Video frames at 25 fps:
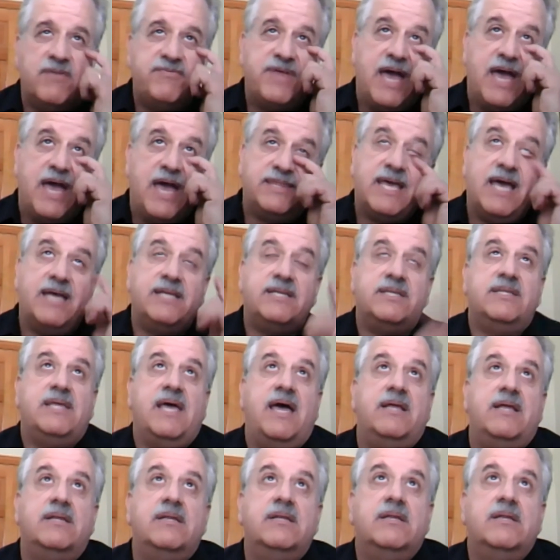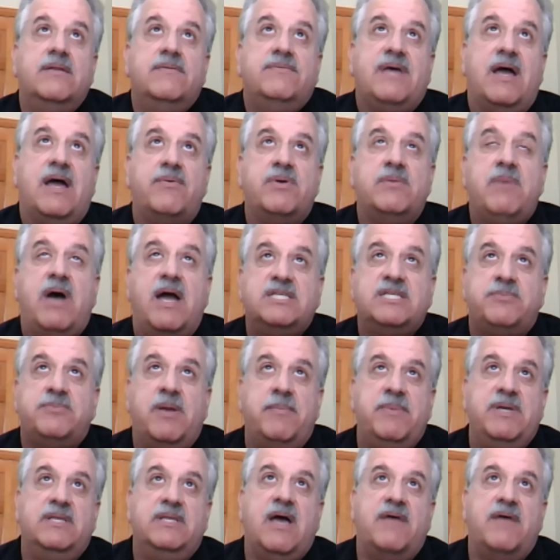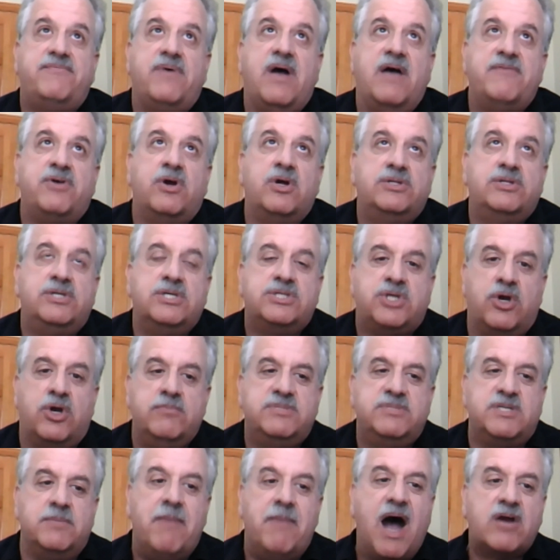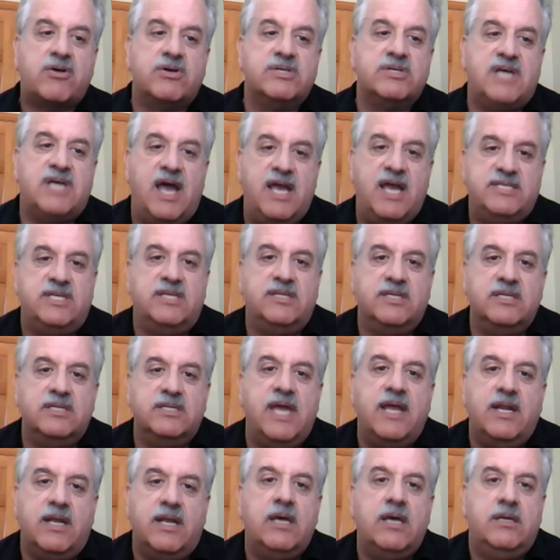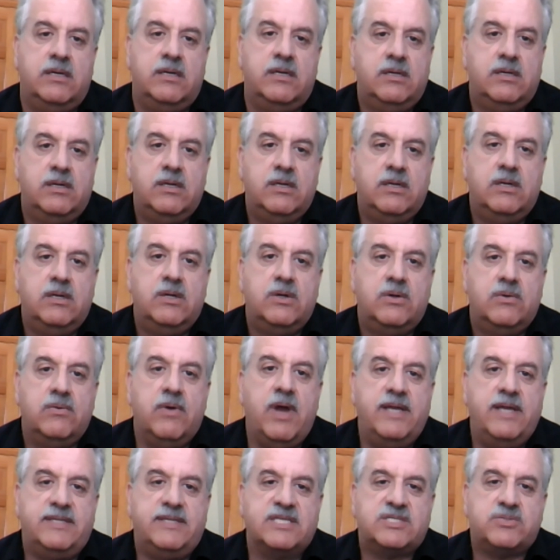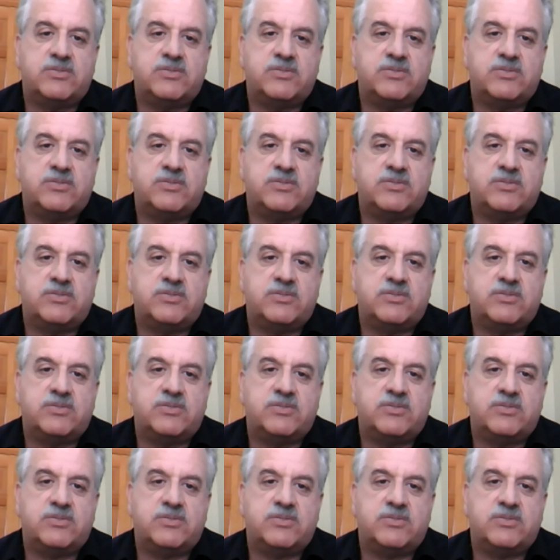I love that. That reminds me, I mean, I've heard the term democratizing the data, right?